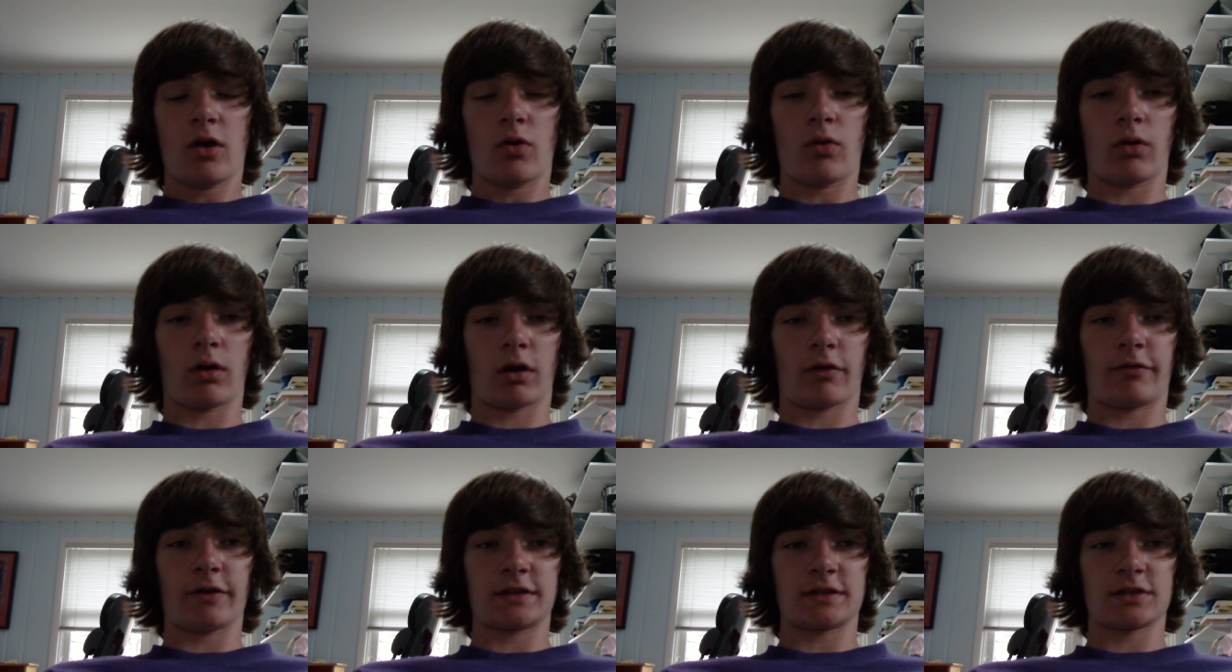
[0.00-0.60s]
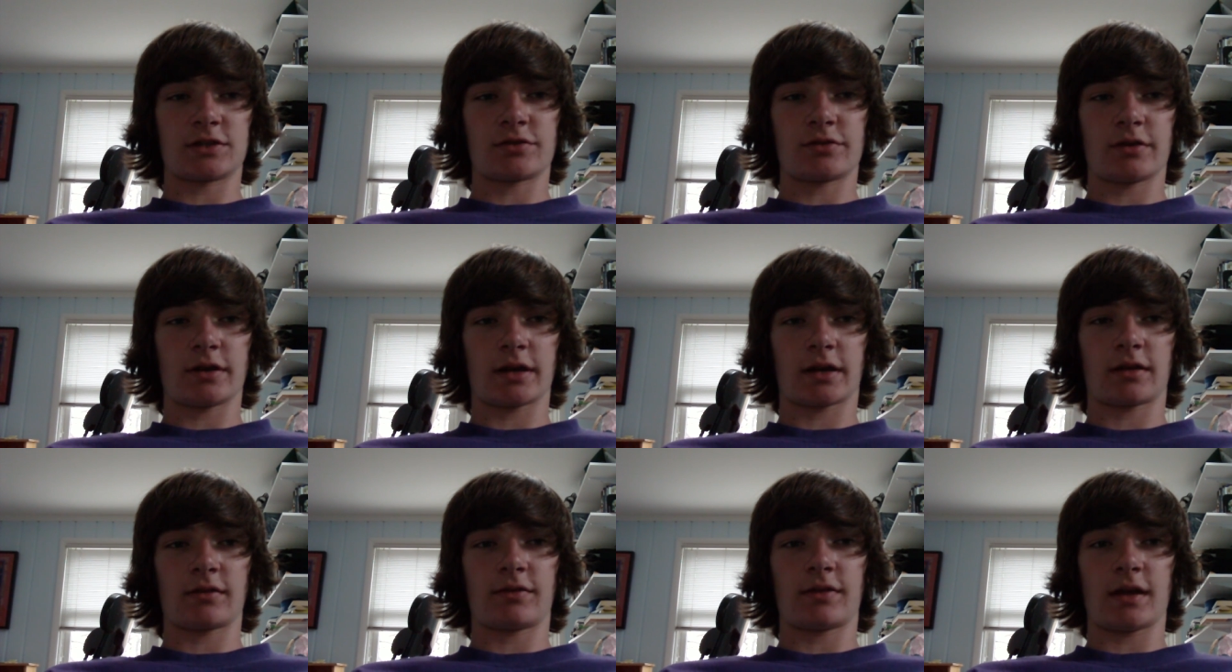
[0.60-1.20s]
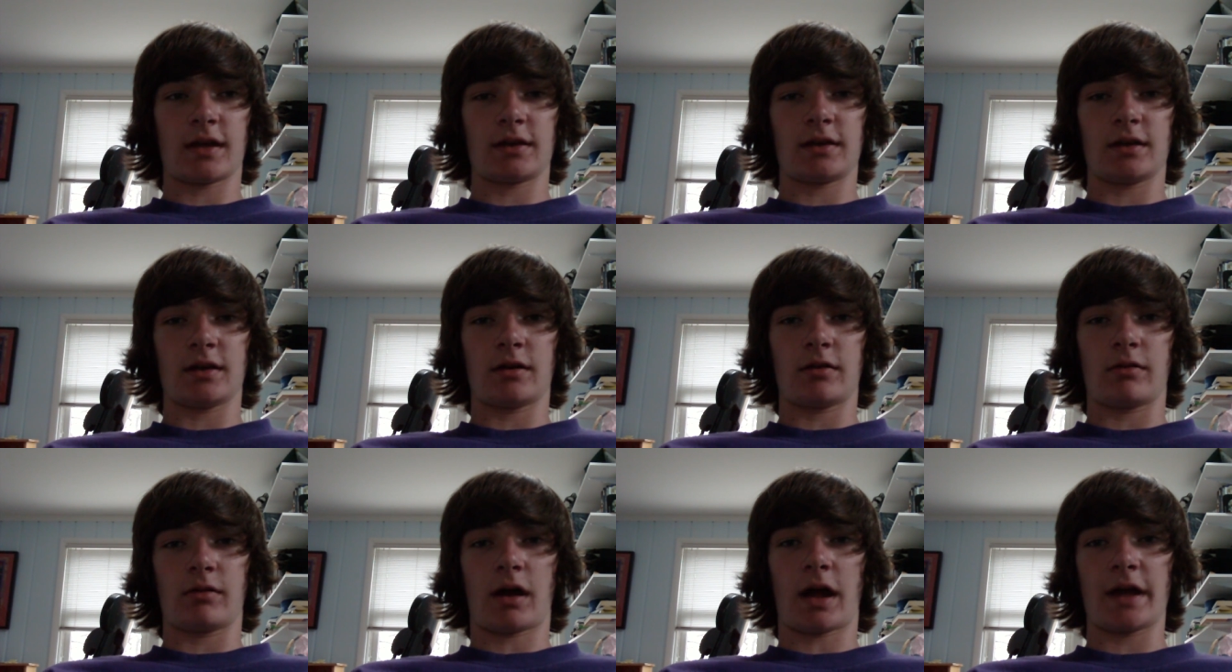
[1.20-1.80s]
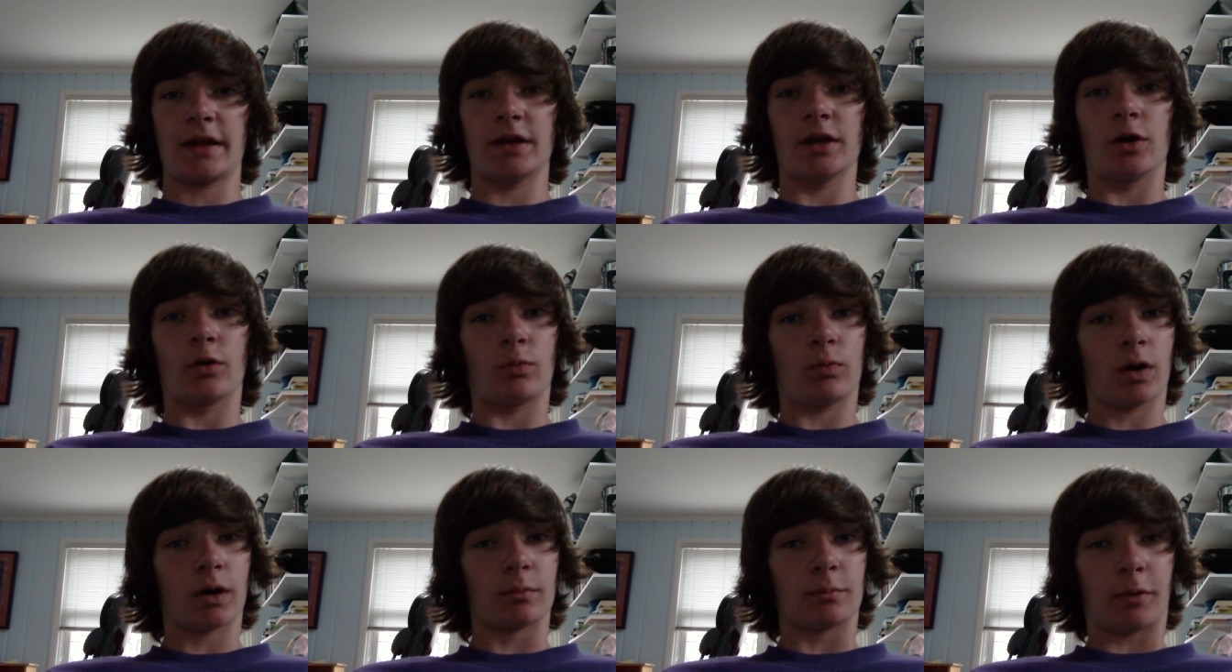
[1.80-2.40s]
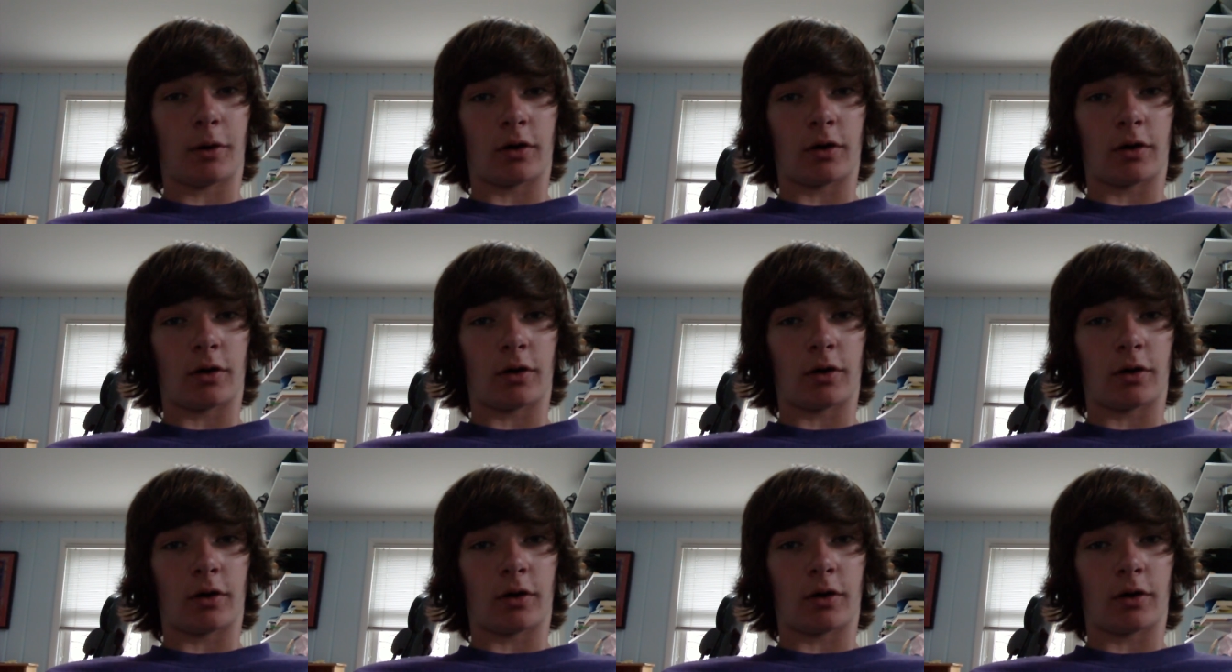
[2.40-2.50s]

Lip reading: Or if it's a trick that, I know one